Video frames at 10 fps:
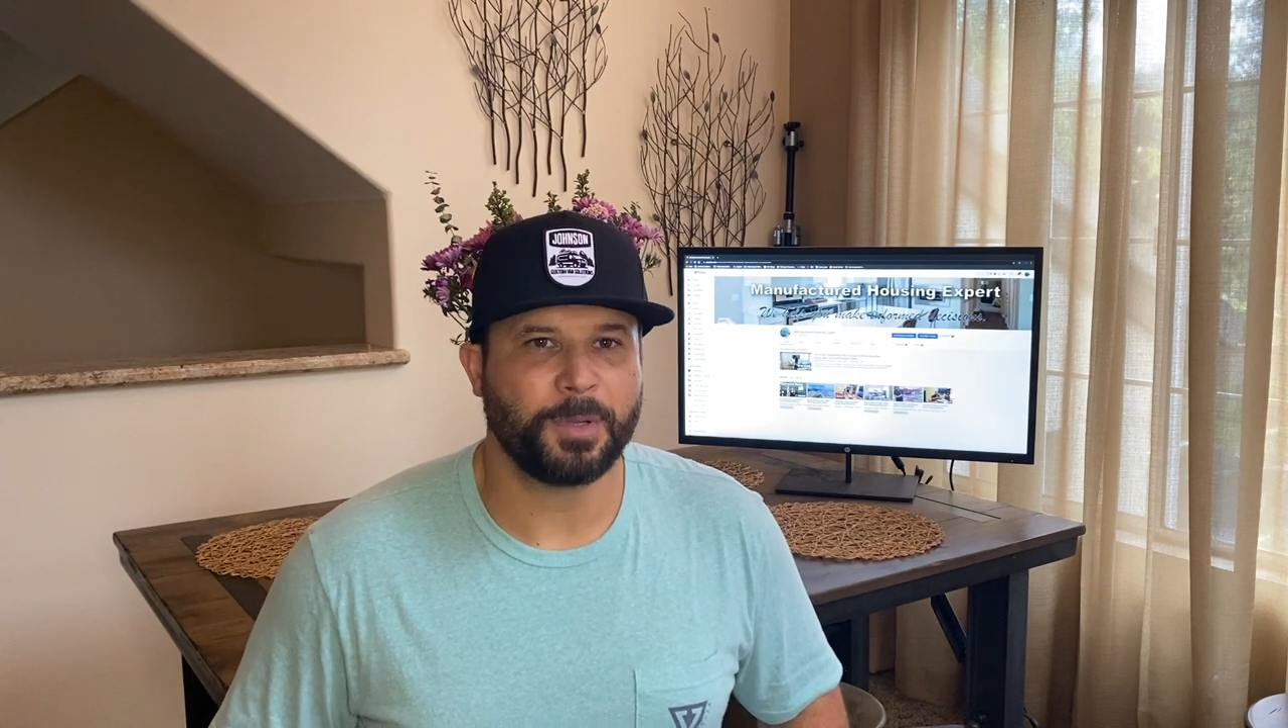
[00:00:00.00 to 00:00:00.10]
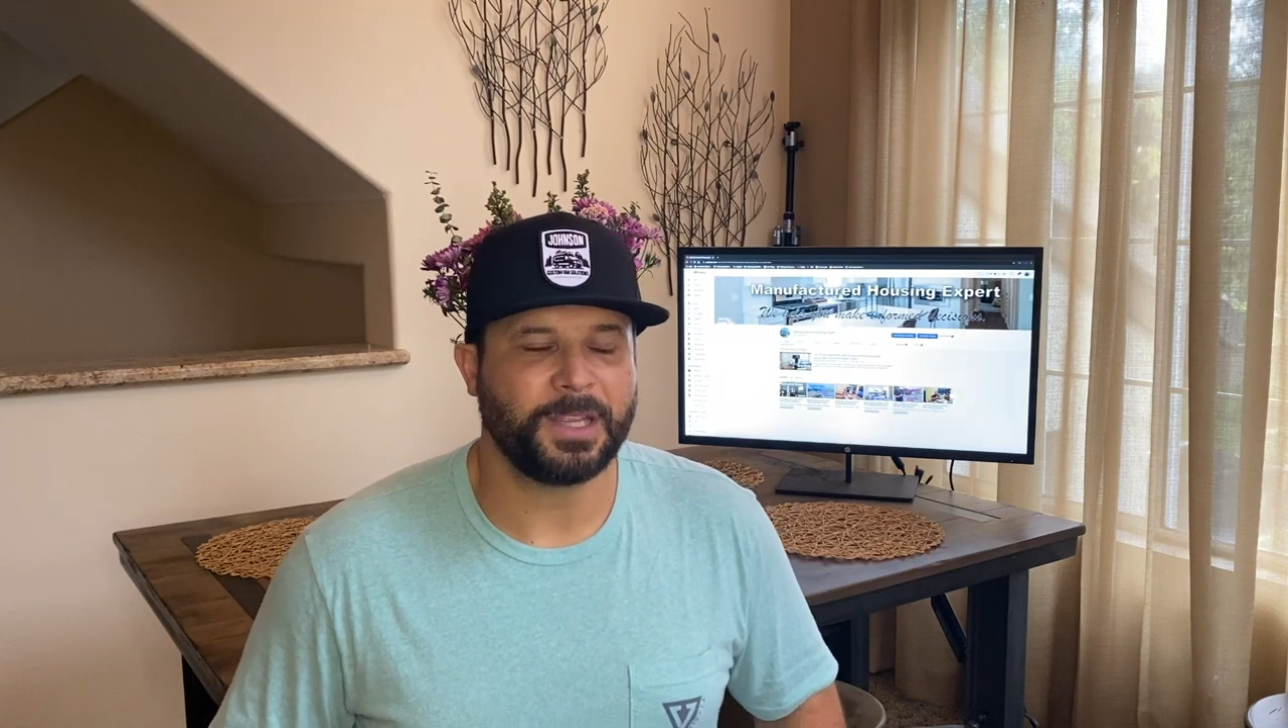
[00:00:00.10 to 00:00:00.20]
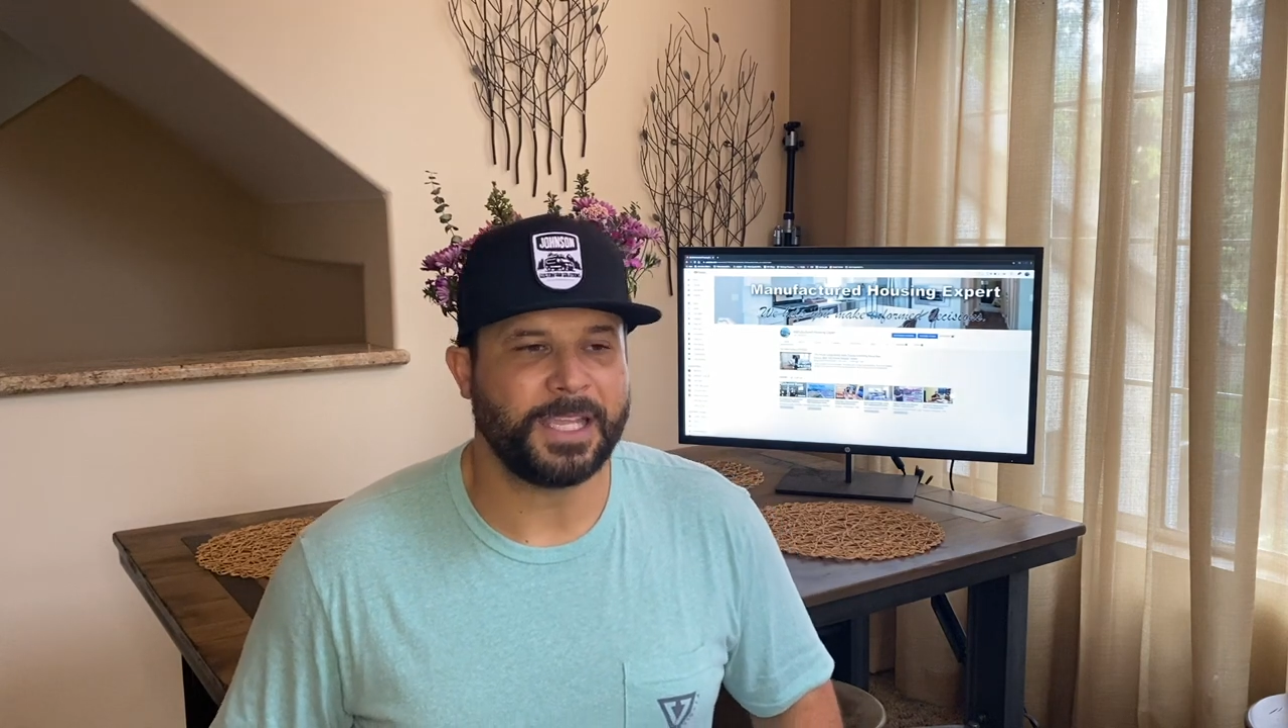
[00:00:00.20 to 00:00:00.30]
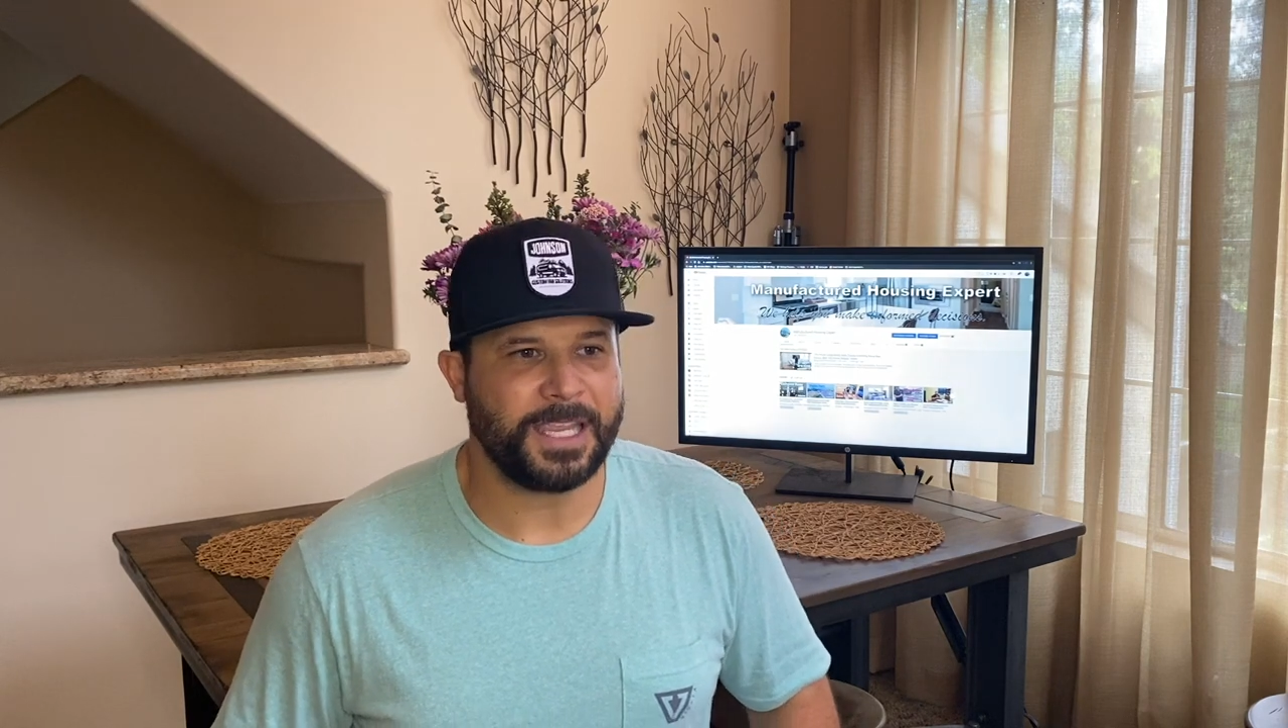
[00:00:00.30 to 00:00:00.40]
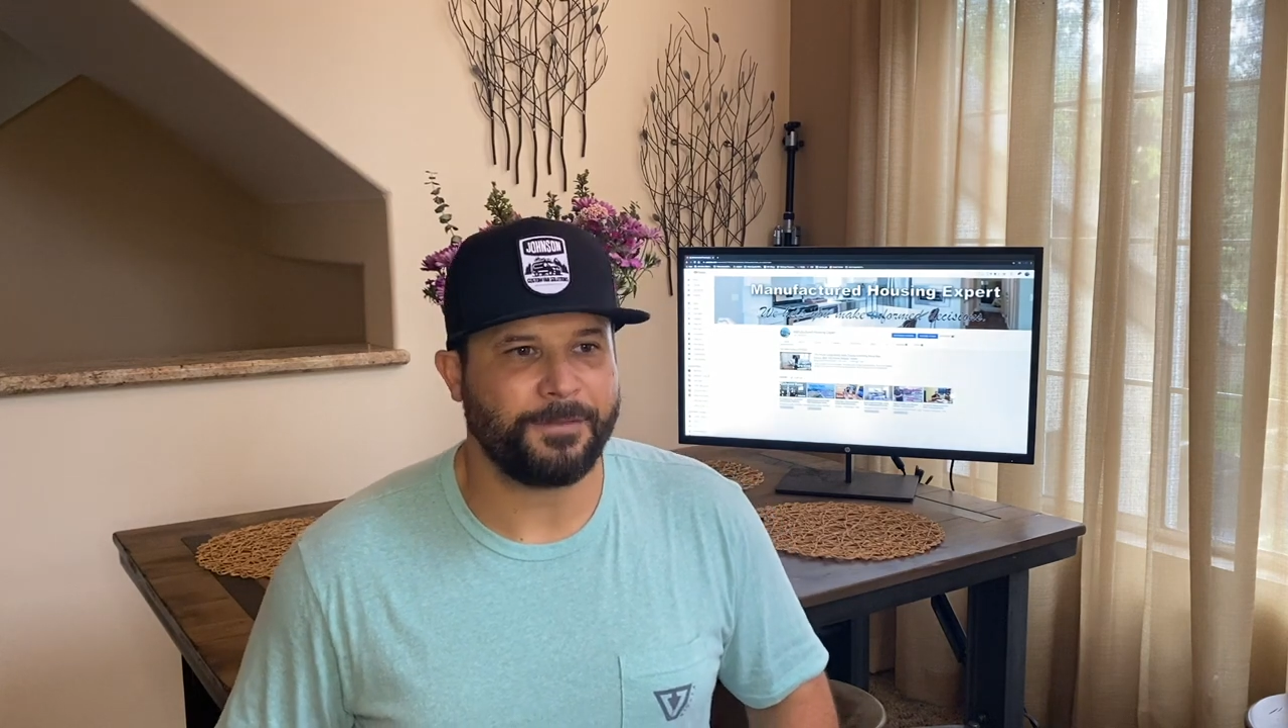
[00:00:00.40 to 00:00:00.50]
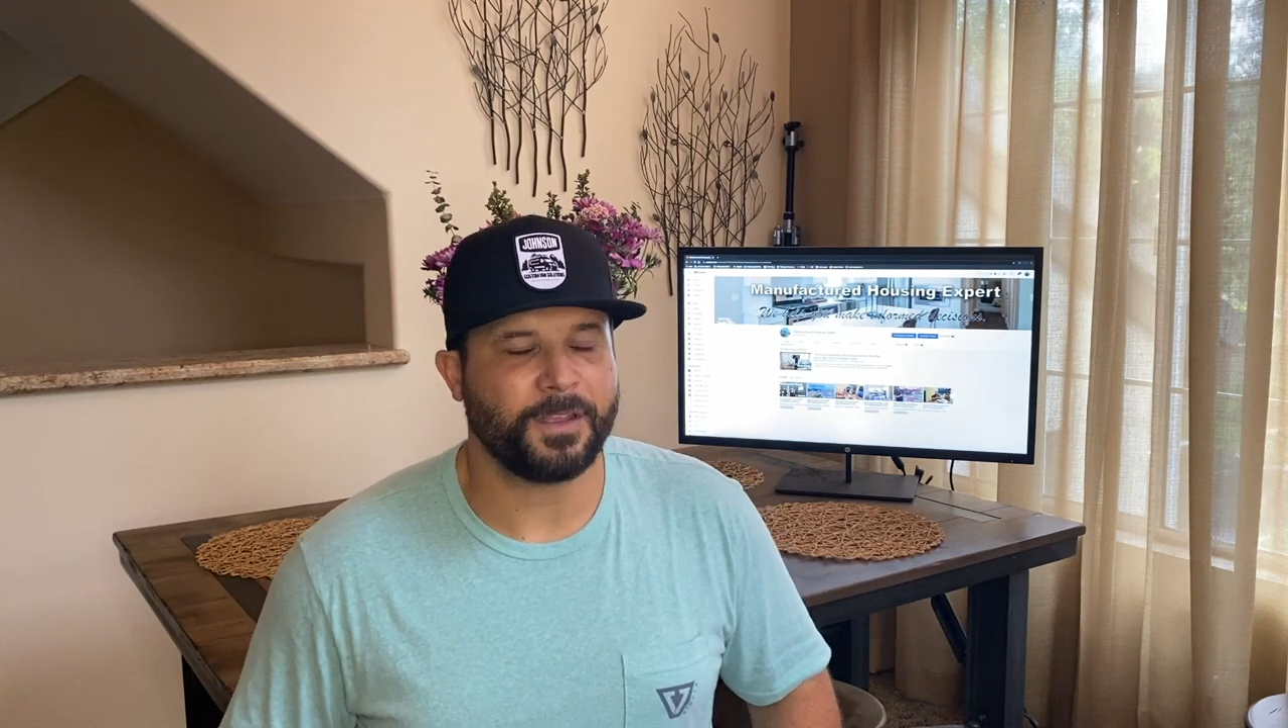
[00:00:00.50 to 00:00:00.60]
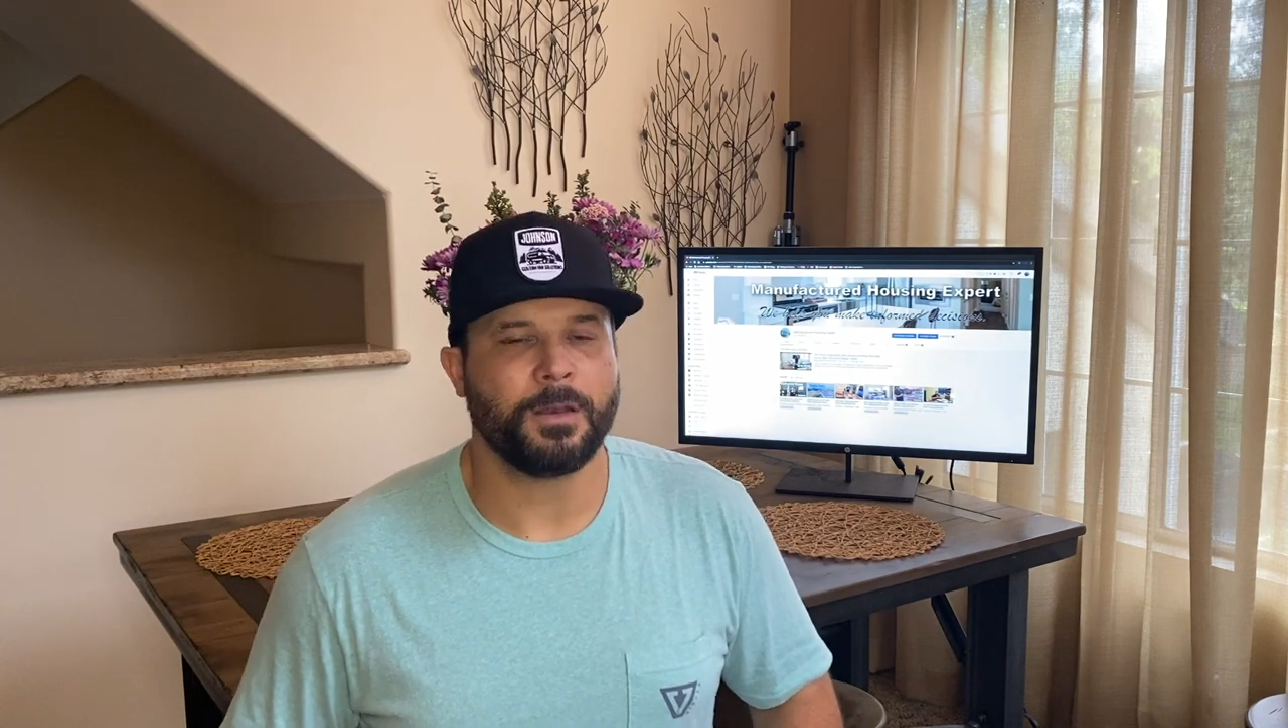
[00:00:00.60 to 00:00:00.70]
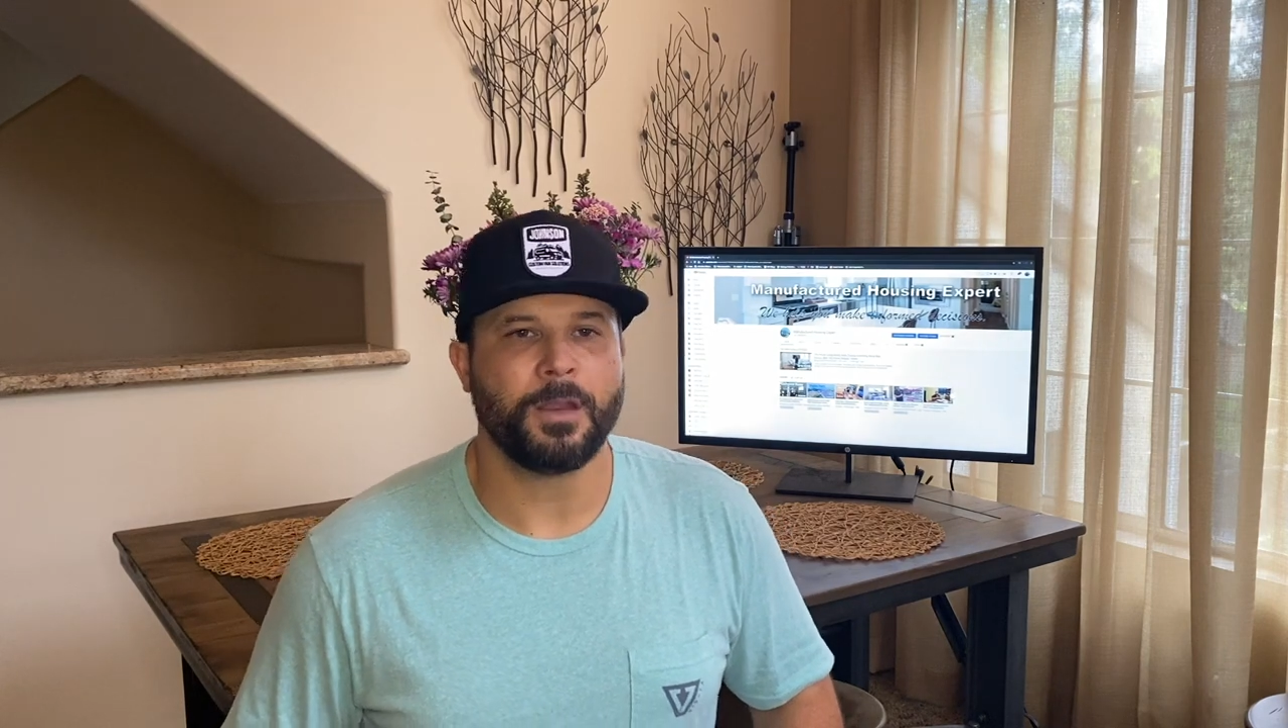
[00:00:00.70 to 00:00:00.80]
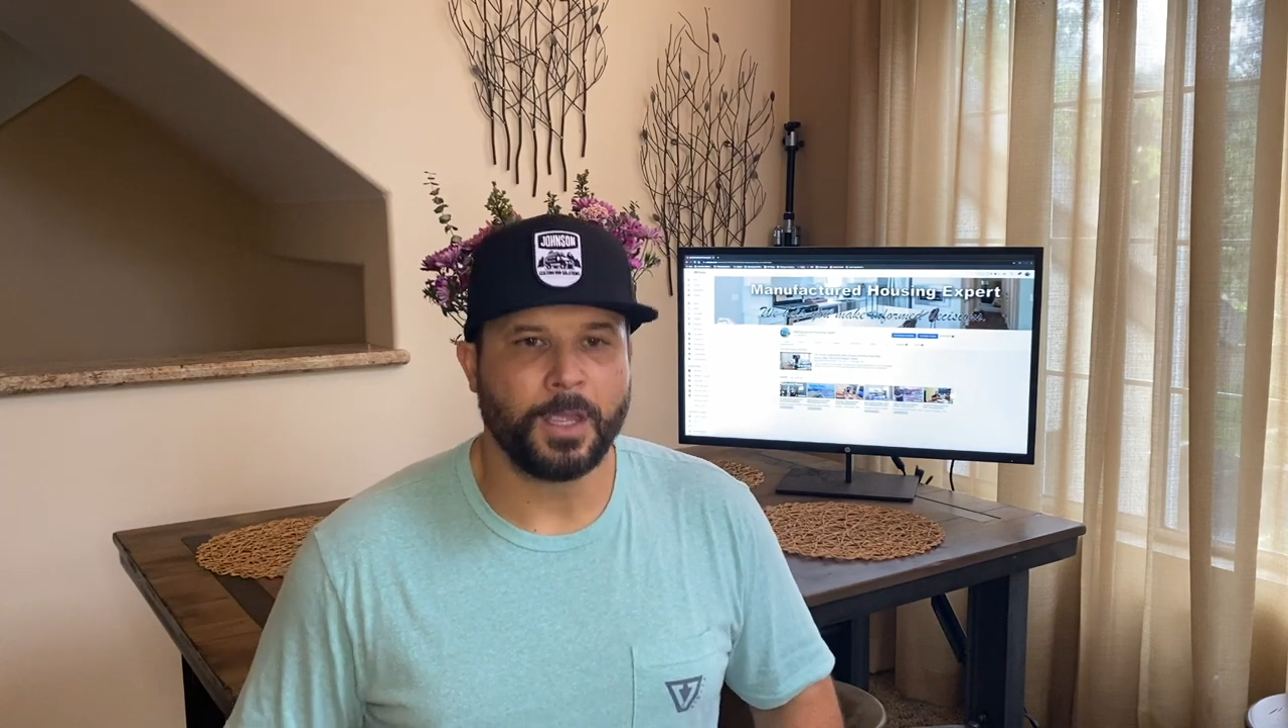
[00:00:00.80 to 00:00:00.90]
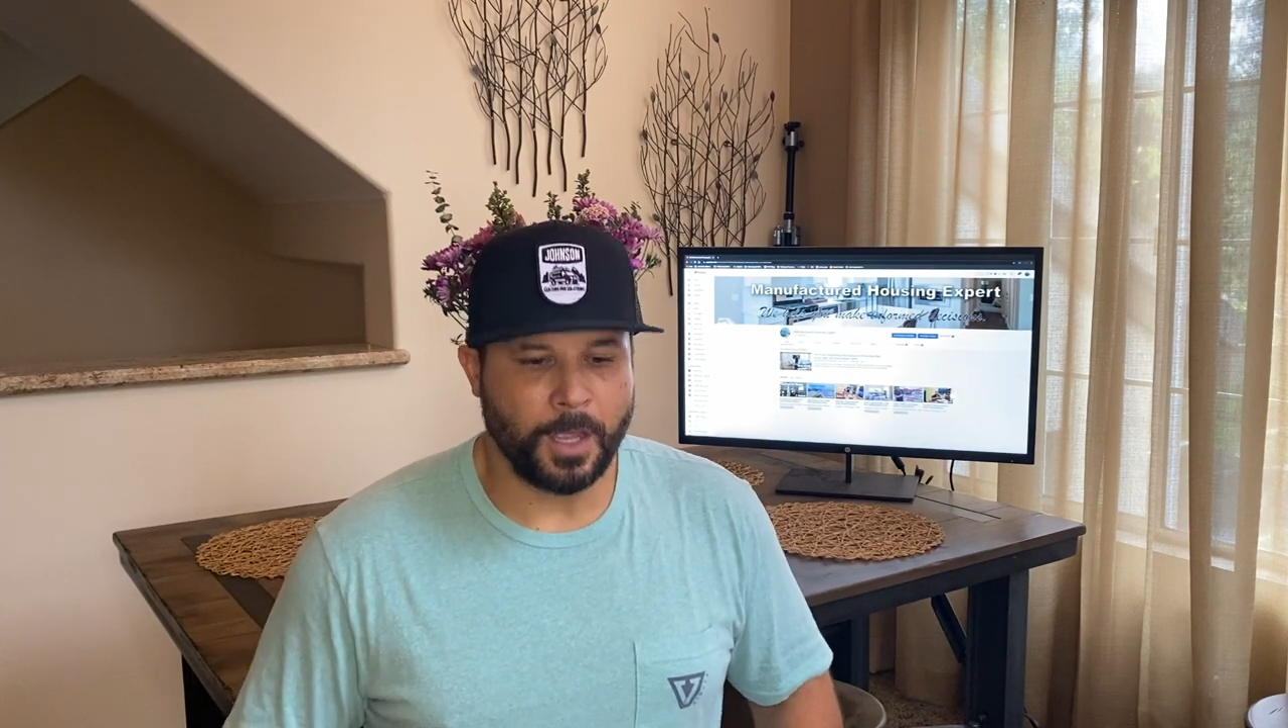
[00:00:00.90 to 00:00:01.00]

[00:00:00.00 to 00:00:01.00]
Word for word: believe in